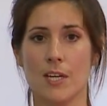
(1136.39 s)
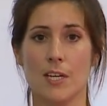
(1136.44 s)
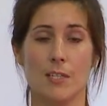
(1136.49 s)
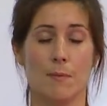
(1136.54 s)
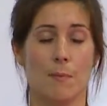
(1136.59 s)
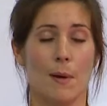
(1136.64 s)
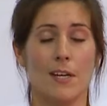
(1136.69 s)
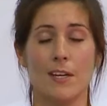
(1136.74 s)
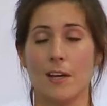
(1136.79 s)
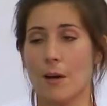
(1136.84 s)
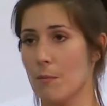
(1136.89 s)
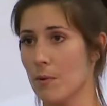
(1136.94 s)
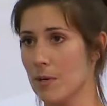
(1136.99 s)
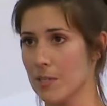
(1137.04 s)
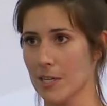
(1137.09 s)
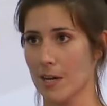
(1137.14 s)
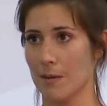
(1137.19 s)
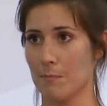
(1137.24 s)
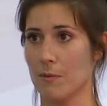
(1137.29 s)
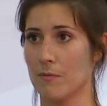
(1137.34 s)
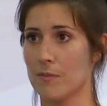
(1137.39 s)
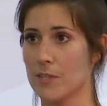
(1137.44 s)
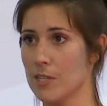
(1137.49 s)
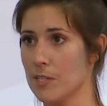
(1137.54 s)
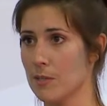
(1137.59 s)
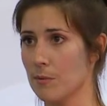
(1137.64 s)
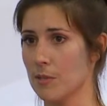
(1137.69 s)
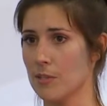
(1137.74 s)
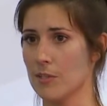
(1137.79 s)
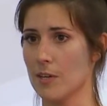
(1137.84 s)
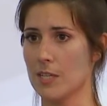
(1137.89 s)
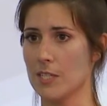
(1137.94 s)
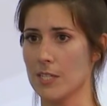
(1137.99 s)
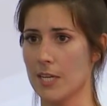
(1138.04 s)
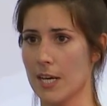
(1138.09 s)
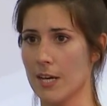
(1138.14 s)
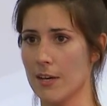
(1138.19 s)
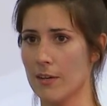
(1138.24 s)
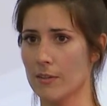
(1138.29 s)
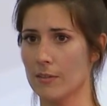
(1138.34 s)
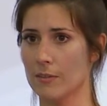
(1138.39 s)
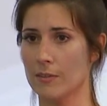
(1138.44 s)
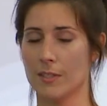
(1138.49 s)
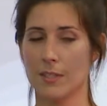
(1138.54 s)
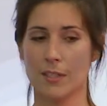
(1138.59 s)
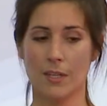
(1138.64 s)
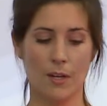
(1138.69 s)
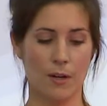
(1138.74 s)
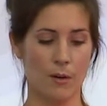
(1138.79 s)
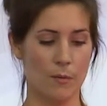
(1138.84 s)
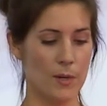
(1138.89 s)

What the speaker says: depending on what type of tissue we're trying to heal.